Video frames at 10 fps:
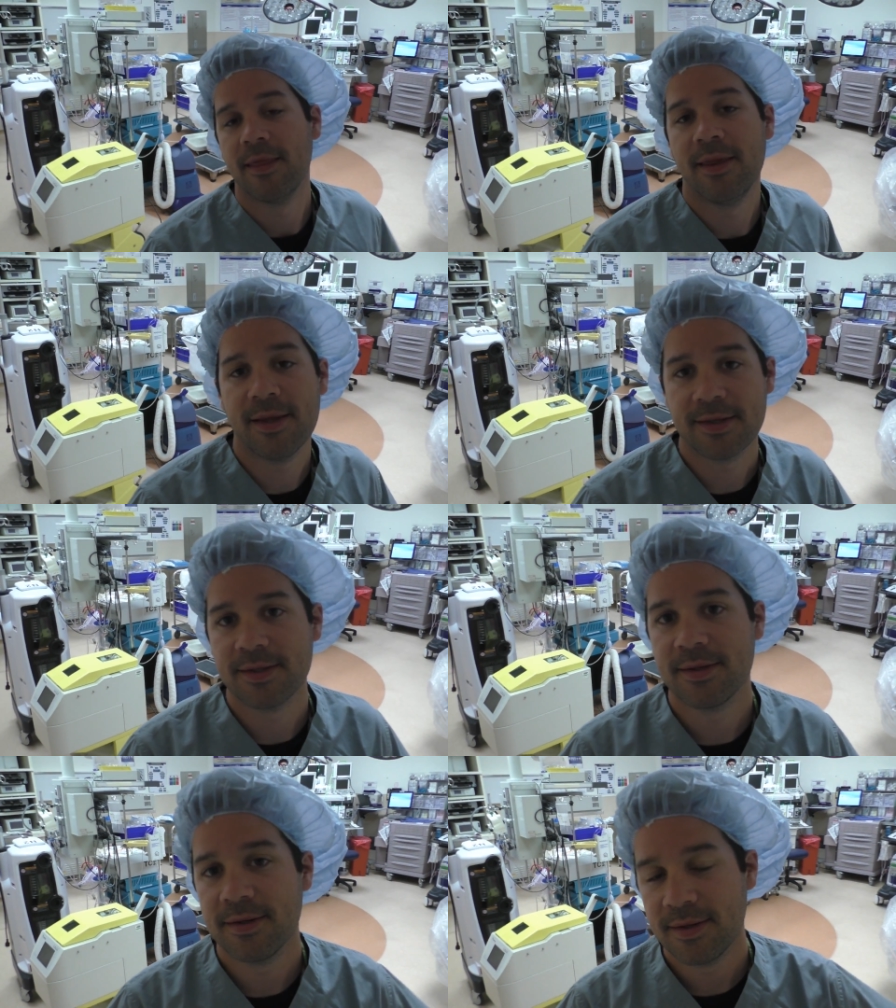
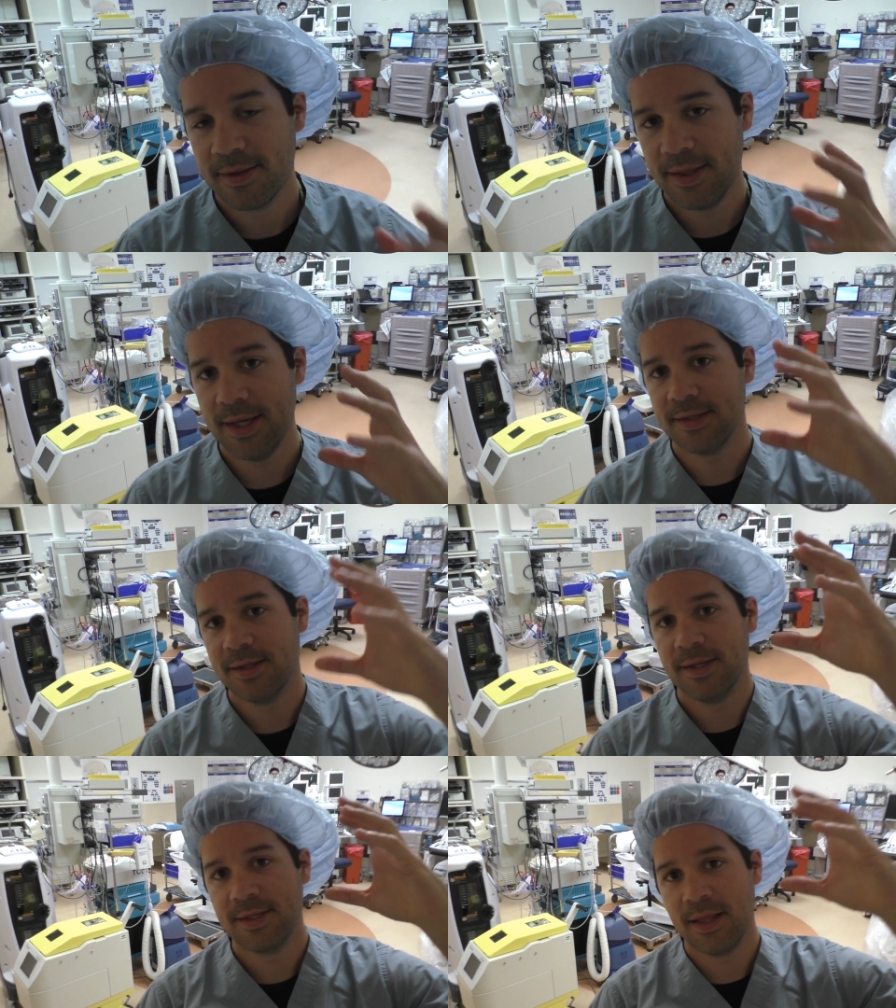This
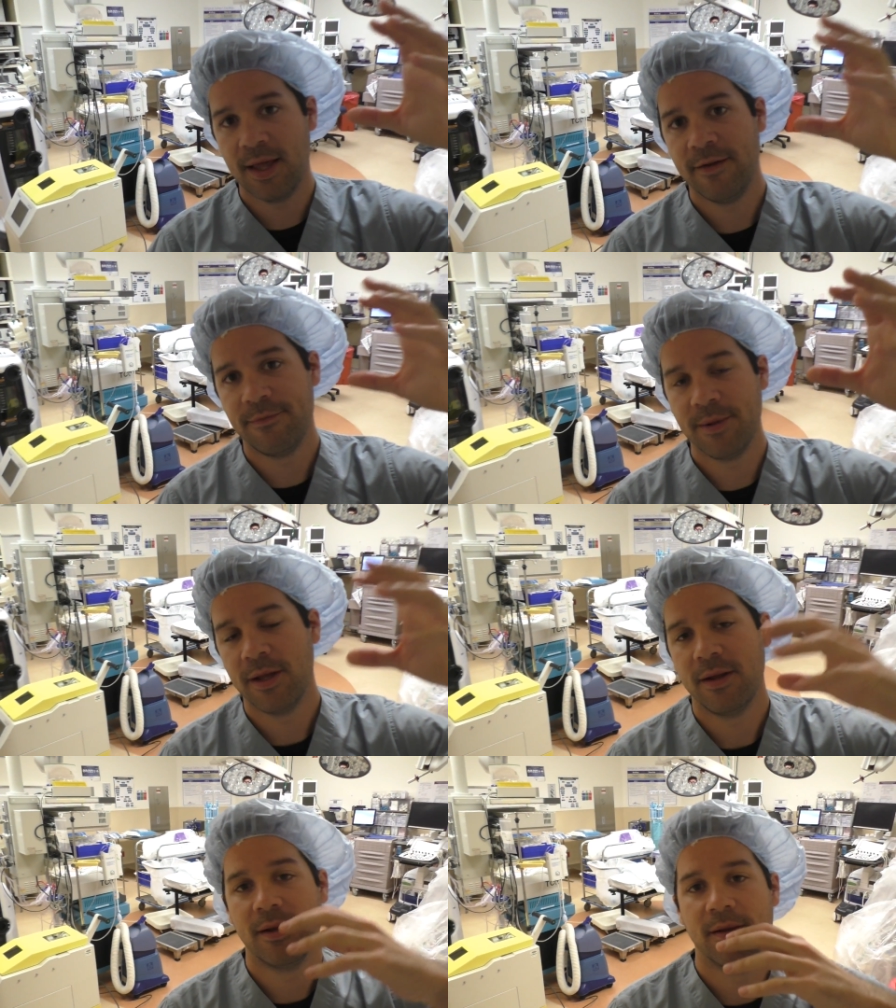is the
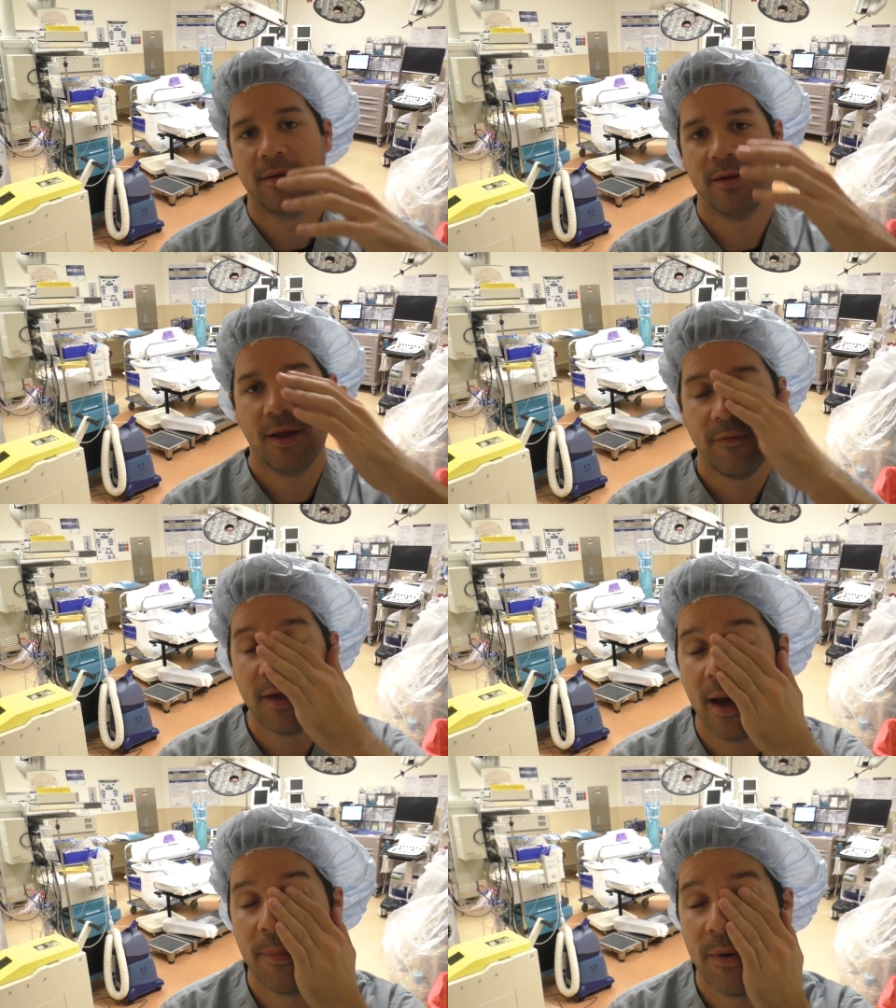lifeblood of
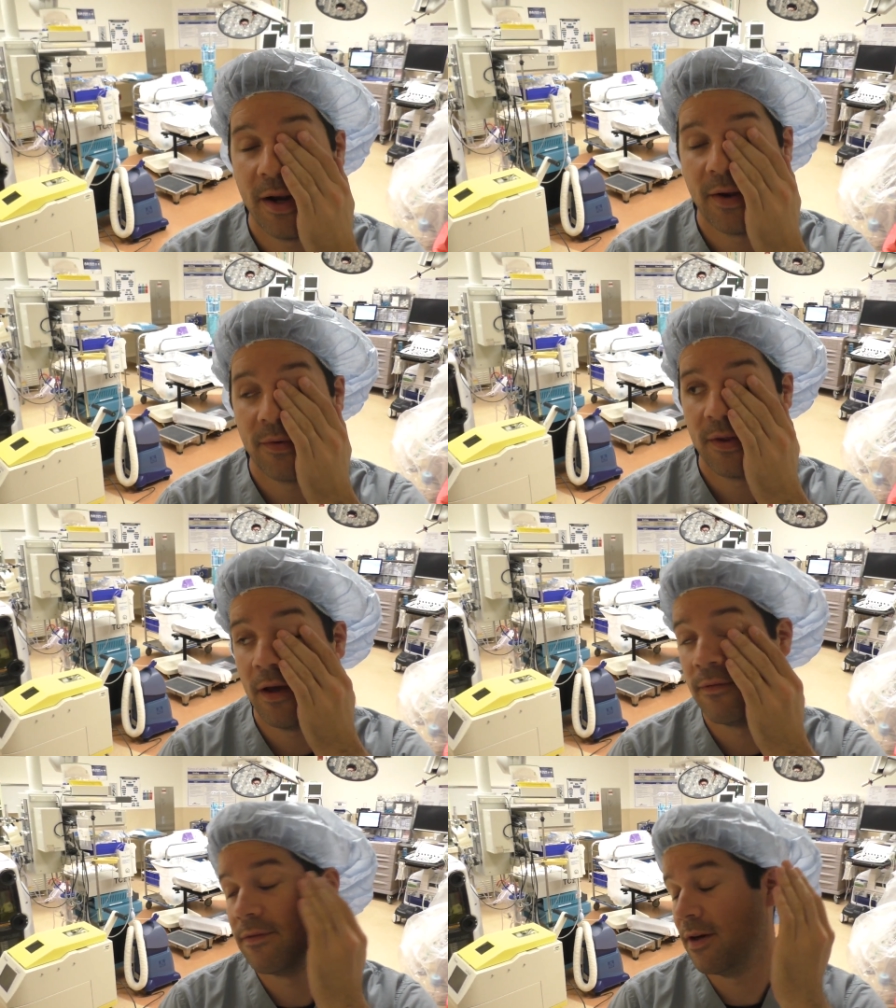the
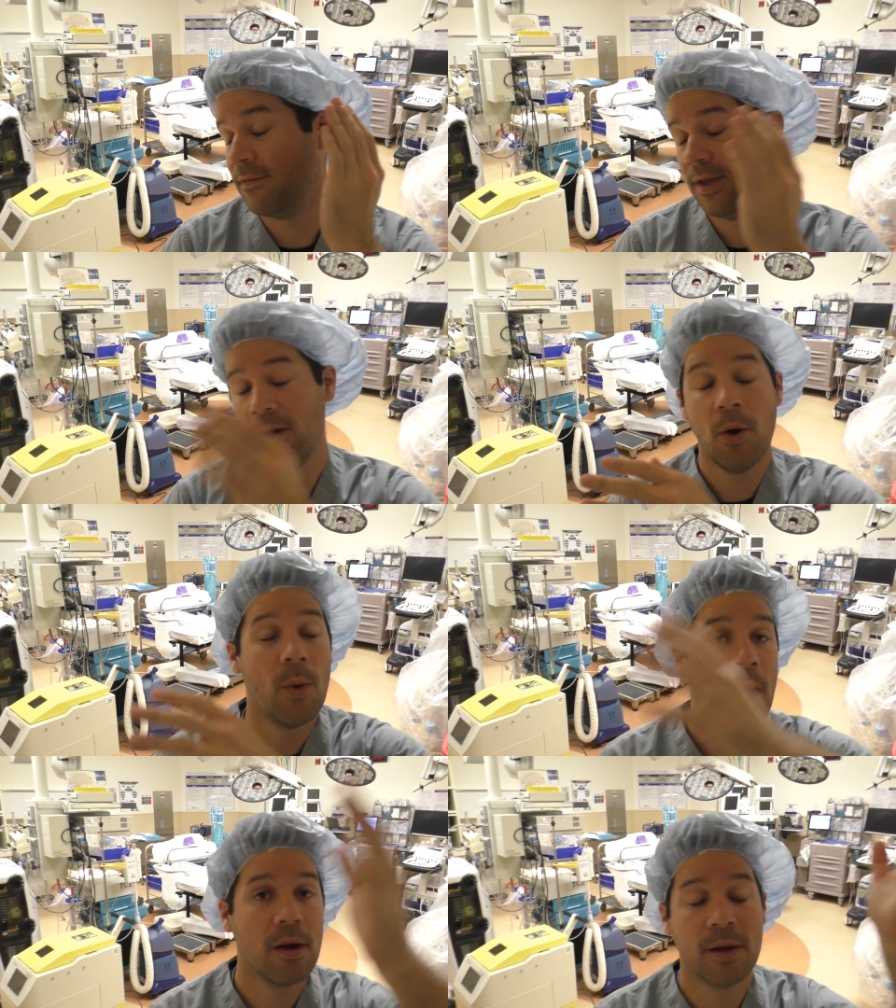of the
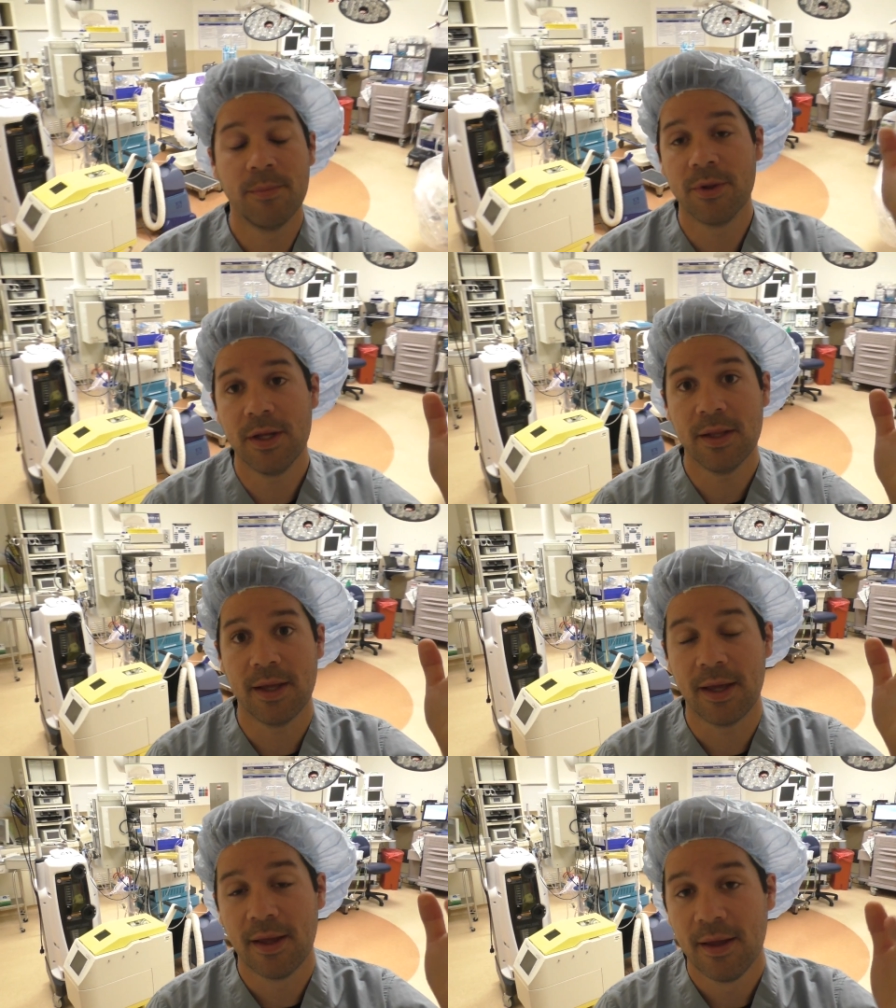OR
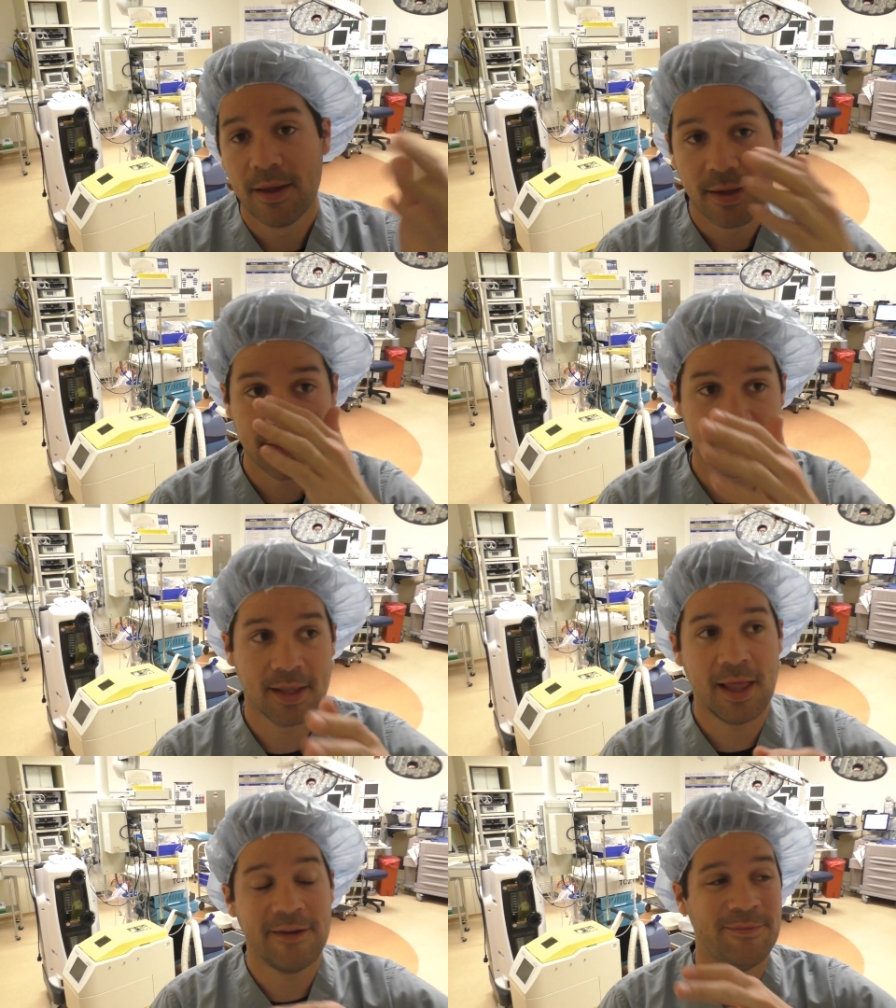completely. This is the
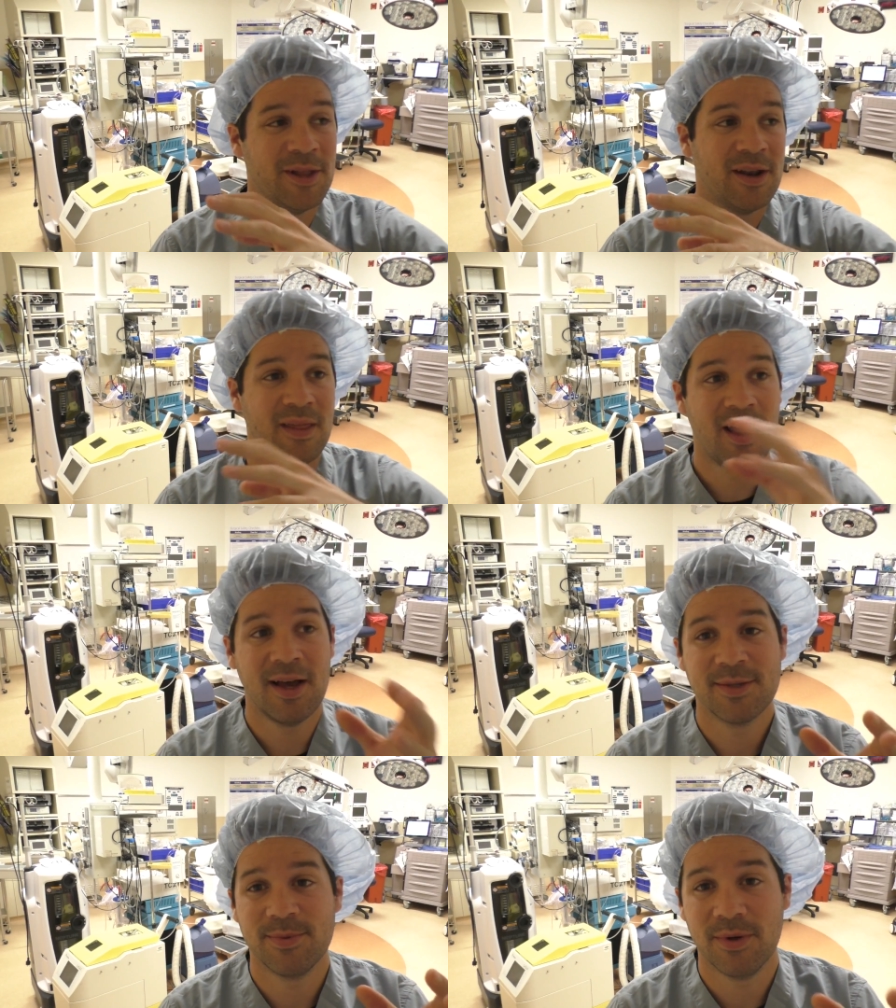lifeblood of the
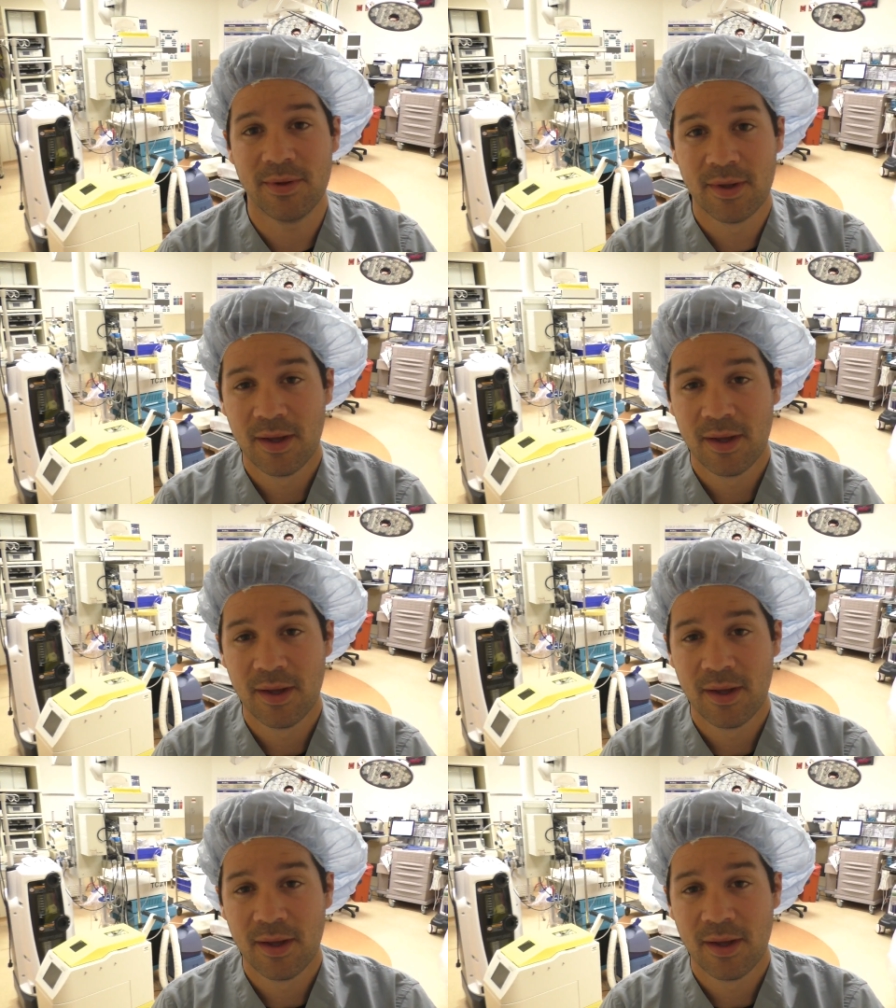hospital.